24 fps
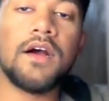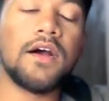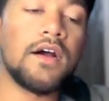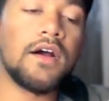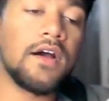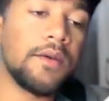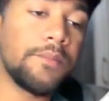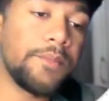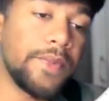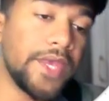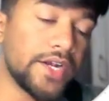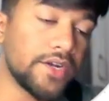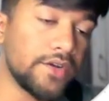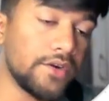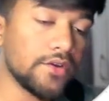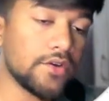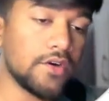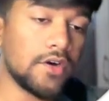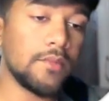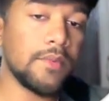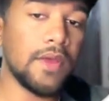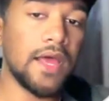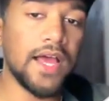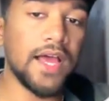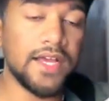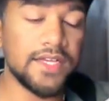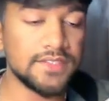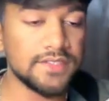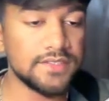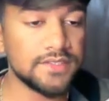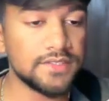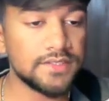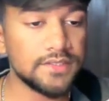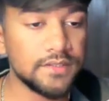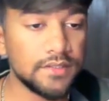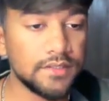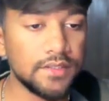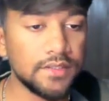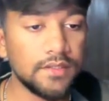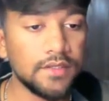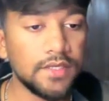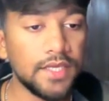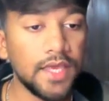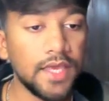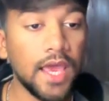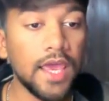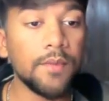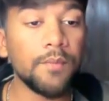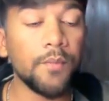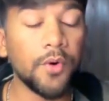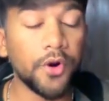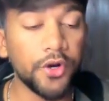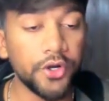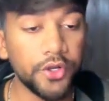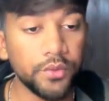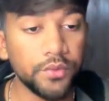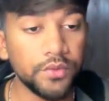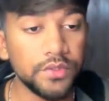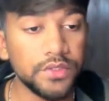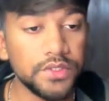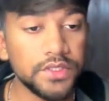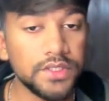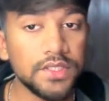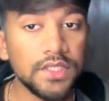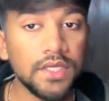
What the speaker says: Make.com has AI modules,